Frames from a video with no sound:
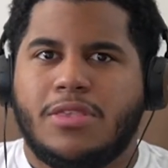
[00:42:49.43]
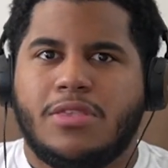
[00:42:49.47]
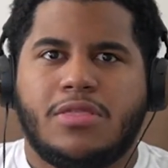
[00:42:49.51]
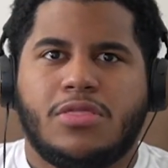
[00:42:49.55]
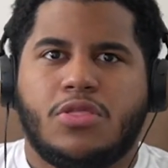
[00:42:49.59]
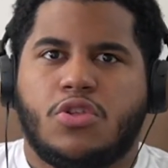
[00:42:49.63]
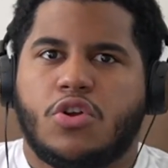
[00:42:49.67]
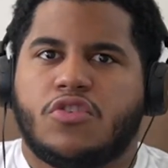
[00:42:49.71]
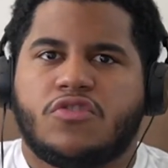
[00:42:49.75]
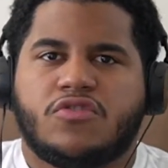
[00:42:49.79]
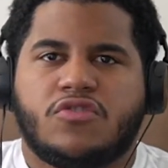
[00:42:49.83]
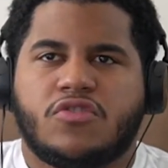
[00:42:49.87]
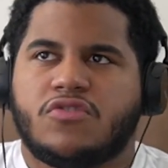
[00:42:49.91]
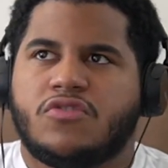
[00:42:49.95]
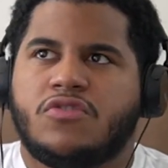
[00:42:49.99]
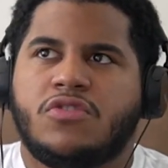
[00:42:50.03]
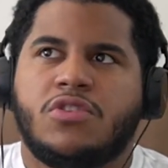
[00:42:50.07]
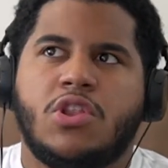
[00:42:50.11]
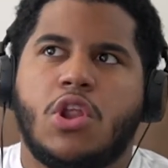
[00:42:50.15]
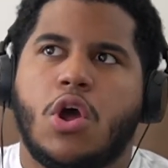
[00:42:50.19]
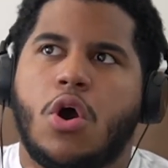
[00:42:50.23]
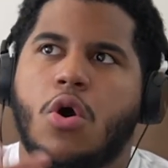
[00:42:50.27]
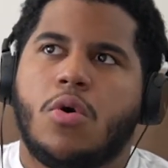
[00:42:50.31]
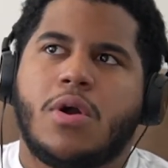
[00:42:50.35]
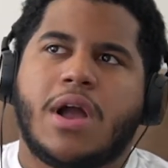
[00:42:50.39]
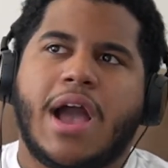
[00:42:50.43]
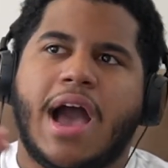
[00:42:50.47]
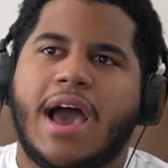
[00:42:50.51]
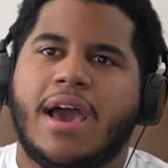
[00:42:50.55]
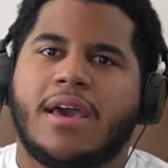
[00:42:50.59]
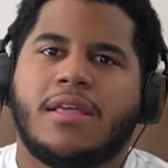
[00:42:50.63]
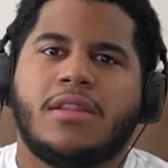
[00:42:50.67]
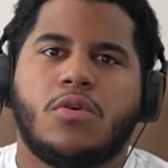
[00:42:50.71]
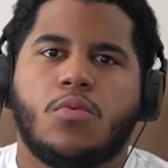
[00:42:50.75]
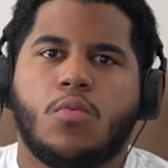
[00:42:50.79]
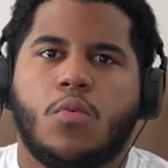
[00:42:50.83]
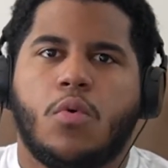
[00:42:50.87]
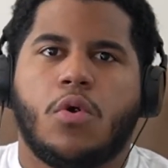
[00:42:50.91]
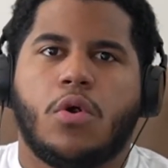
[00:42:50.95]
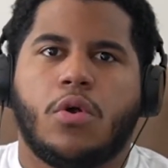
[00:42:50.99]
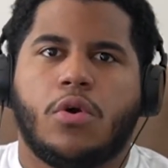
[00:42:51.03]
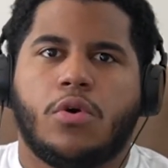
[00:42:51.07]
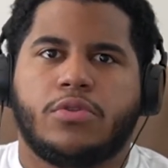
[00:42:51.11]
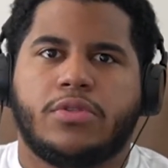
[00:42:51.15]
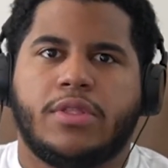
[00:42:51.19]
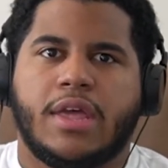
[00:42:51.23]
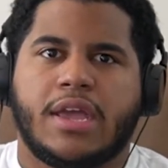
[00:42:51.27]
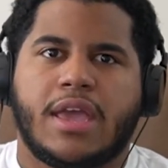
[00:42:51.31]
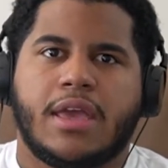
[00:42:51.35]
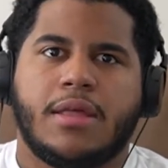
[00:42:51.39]
there's just no guy in the
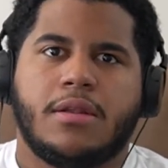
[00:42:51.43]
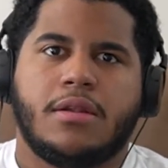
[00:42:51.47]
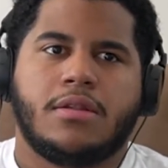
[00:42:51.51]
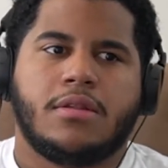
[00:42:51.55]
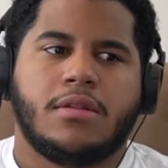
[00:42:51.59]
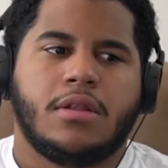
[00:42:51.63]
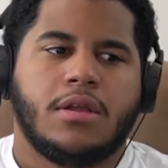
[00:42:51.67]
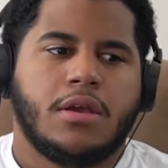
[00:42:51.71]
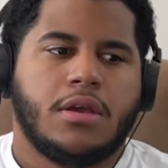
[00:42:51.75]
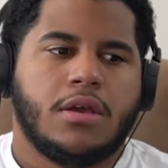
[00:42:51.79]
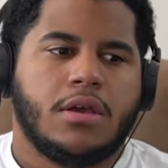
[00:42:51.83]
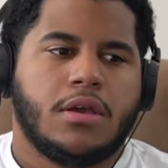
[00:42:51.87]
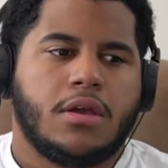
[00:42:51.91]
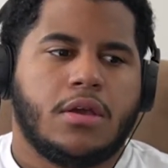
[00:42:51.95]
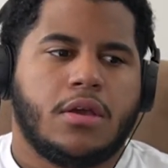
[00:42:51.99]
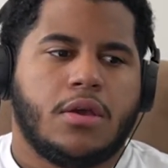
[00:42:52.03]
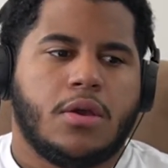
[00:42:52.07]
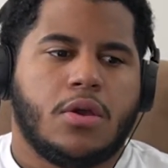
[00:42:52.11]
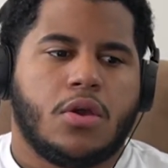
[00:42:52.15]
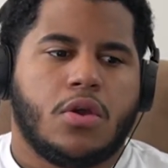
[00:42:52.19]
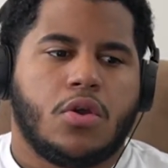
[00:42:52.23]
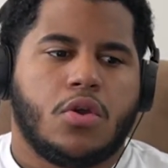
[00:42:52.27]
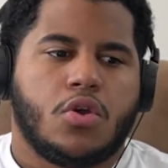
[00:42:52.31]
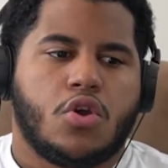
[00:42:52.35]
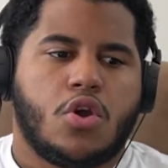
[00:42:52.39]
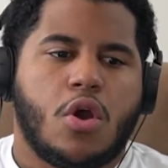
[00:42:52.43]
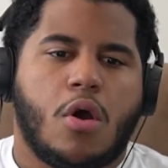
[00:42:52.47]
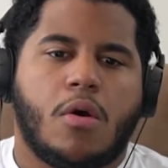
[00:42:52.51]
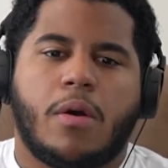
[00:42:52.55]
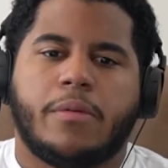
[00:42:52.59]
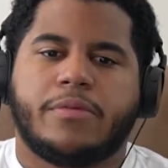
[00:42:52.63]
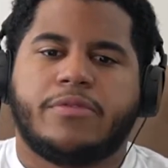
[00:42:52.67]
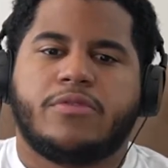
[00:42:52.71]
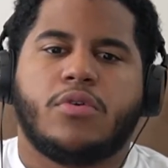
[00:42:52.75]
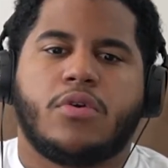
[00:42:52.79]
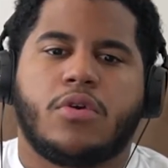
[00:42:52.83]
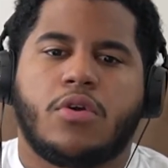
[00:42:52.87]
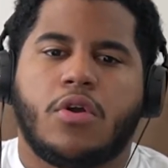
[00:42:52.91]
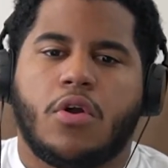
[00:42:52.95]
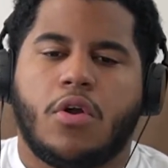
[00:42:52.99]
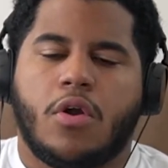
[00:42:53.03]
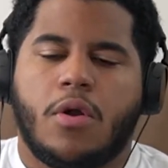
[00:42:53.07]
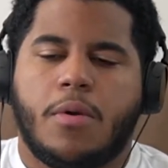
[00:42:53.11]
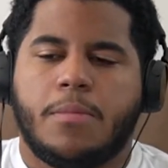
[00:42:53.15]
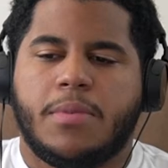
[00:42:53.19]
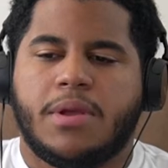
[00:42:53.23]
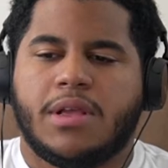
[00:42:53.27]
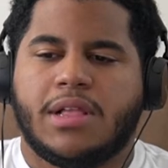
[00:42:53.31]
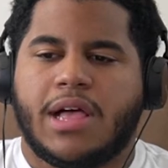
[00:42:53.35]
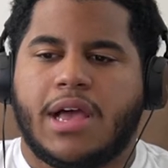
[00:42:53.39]
world that can go up to a girl
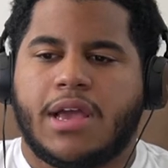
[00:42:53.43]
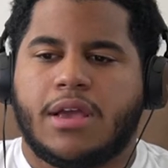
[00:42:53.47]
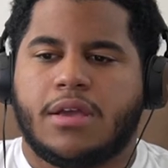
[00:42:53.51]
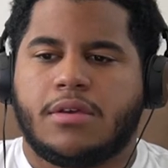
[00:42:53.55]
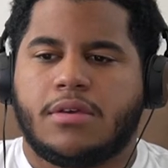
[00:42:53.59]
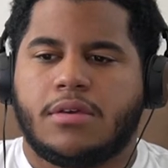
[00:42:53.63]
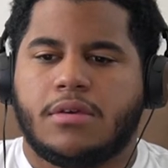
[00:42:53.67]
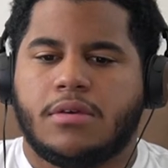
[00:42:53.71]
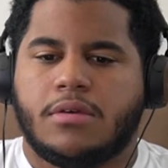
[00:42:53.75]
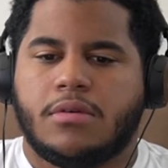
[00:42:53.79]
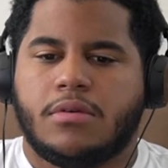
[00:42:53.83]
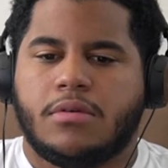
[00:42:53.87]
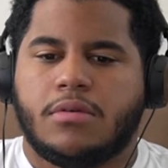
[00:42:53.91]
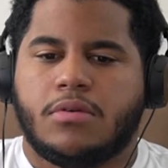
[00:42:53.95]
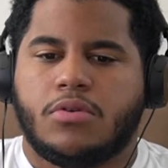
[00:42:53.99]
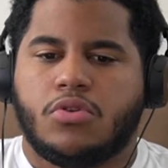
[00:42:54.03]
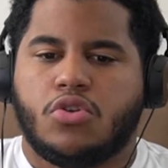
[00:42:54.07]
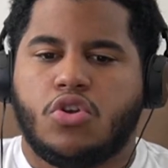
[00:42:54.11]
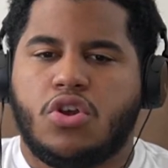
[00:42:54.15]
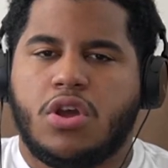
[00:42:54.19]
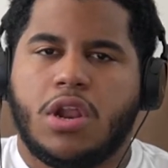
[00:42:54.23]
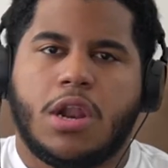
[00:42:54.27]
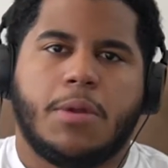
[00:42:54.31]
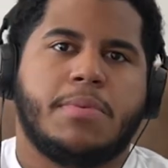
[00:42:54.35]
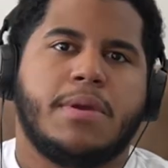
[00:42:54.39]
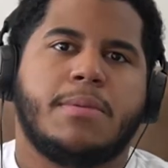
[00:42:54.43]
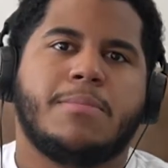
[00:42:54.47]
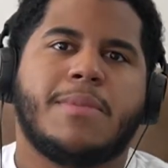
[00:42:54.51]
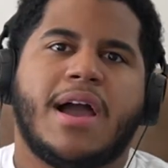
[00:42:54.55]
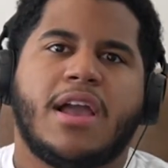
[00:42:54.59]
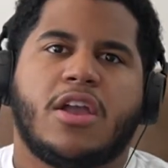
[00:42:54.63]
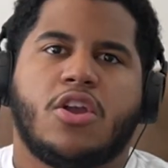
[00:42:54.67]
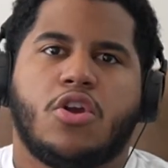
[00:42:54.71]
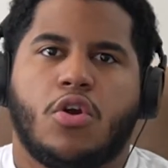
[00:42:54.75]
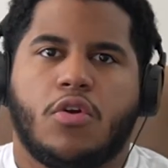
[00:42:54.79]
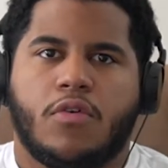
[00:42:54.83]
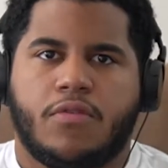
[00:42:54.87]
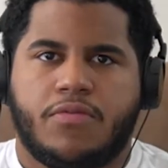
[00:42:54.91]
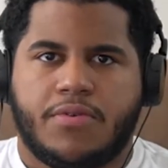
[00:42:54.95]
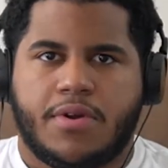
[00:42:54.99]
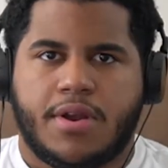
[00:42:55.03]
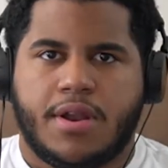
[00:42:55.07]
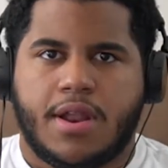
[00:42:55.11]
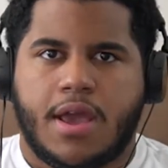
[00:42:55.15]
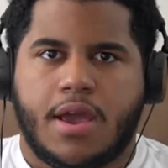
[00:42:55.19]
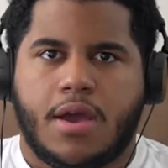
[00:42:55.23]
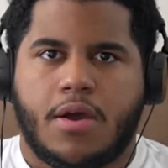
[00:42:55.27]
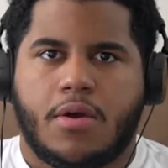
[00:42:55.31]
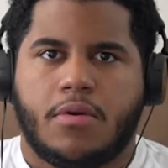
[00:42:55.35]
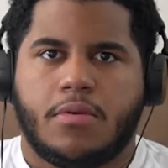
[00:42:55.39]
and be like, you're going to be my girlfriend
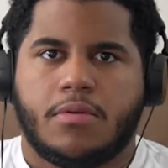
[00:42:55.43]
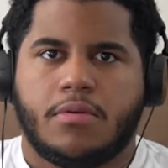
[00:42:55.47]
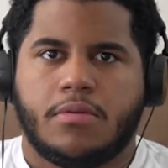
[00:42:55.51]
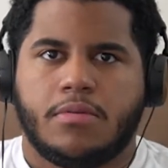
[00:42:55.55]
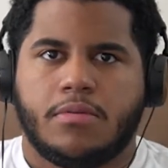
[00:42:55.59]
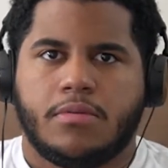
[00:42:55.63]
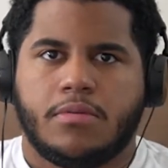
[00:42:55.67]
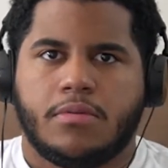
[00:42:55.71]
now,